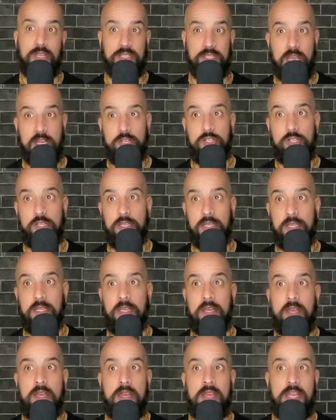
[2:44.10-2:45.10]
essentially,
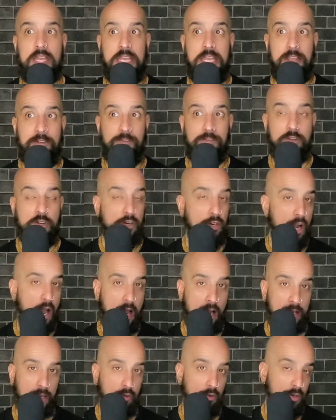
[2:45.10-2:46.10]
if you're
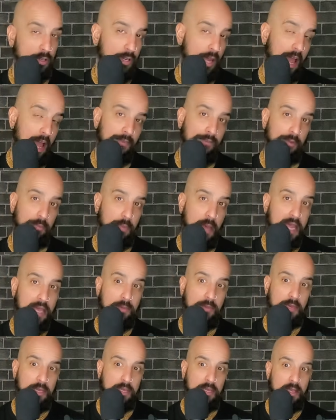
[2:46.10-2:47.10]
not going to have a
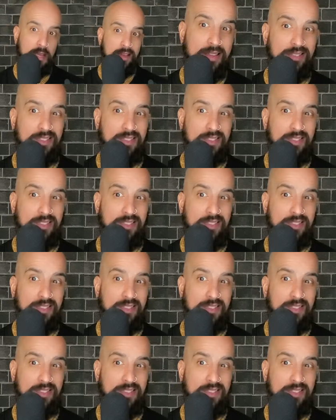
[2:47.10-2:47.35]
baby,